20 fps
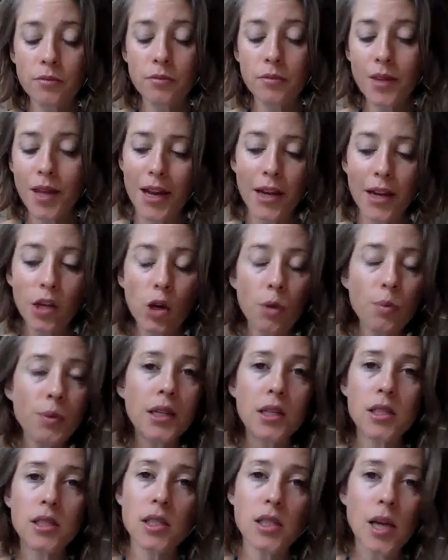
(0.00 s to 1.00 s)
And I hope that
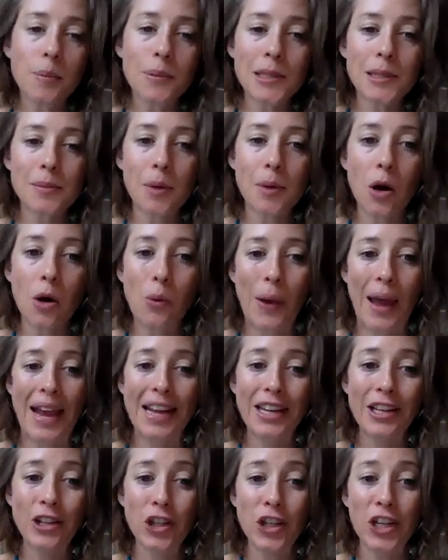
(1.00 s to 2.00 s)
in some small way
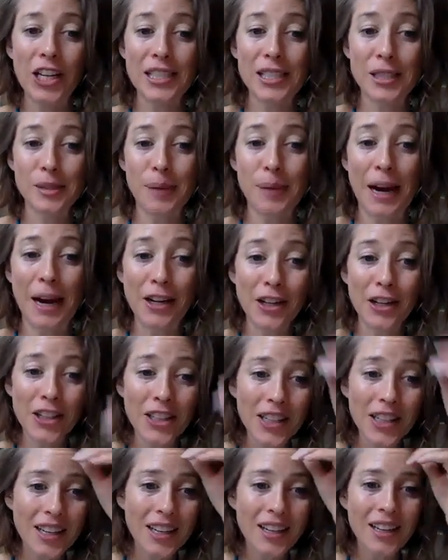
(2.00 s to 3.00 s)
you're
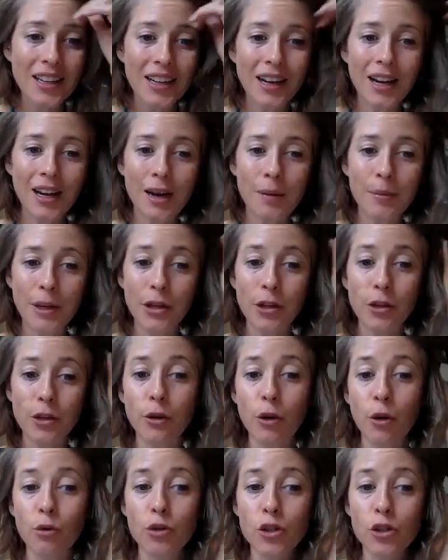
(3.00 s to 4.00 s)
inspired in your
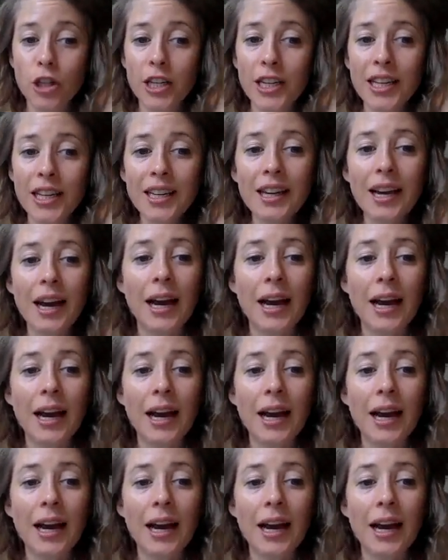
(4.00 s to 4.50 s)
own journey.